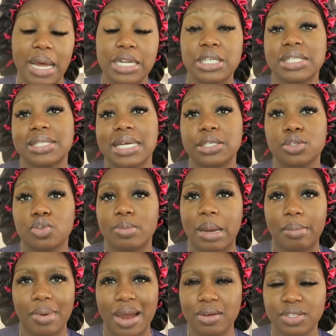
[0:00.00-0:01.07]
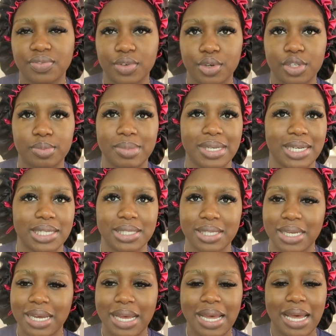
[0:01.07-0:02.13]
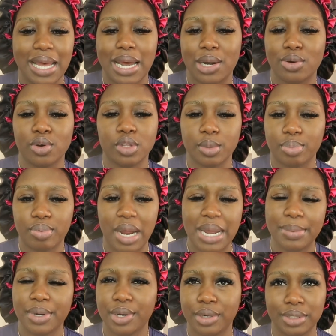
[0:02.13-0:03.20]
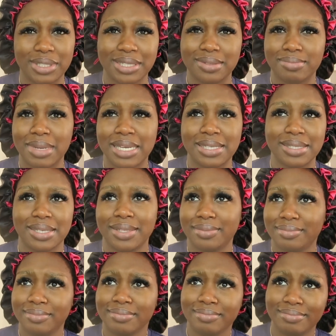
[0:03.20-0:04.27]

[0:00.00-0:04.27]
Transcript: I just like to do my brows first because I don't know, the primer just makes it,